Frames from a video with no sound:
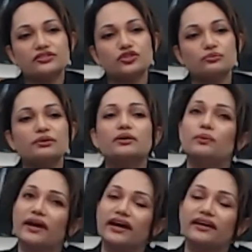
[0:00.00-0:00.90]
should be
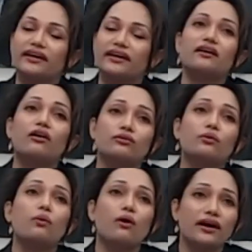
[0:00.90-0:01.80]
aware that they are
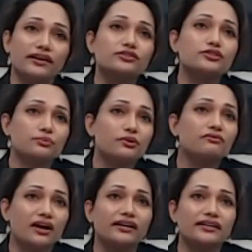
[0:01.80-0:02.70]
required to
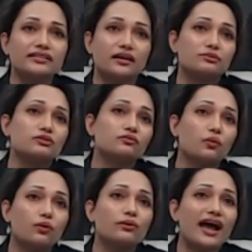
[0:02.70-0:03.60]
provide up to 4